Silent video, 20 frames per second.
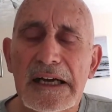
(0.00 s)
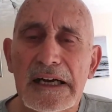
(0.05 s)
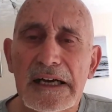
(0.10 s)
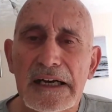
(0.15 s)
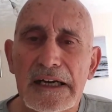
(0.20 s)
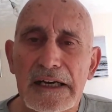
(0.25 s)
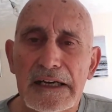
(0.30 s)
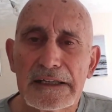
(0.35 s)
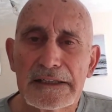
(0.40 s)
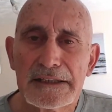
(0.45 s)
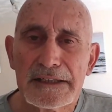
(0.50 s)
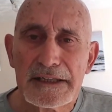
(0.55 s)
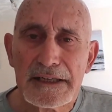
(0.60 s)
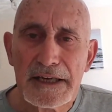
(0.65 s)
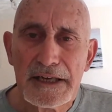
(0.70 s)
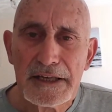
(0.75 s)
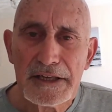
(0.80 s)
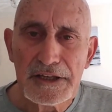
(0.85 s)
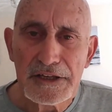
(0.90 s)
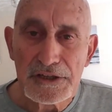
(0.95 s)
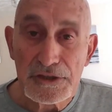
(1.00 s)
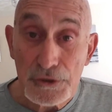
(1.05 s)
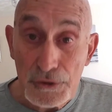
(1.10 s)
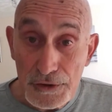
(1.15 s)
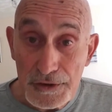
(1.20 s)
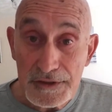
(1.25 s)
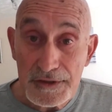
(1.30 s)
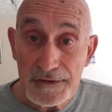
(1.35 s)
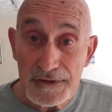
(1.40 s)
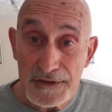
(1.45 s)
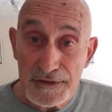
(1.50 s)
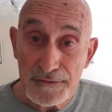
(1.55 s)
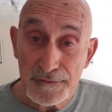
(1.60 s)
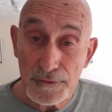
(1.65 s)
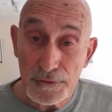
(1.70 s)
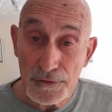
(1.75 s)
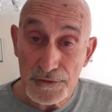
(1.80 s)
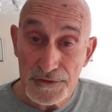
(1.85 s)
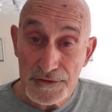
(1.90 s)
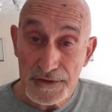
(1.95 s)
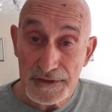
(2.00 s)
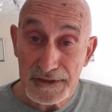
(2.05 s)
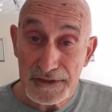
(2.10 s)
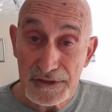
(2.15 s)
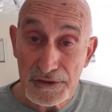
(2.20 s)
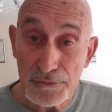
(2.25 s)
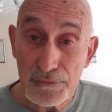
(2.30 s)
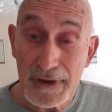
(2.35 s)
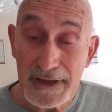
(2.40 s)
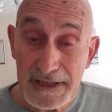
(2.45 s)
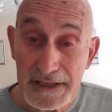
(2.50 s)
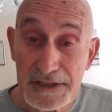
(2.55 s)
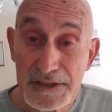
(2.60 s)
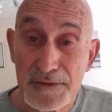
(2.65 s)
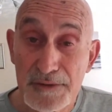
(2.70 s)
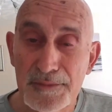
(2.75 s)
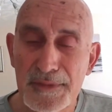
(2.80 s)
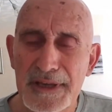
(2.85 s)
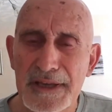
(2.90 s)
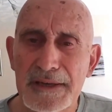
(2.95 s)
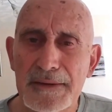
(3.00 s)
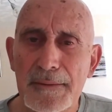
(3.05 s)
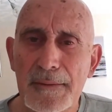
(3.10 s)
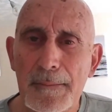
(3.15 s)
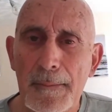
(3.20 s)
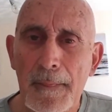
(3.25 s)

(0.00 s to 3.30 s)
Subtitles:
and he turned to this verse and read it to me.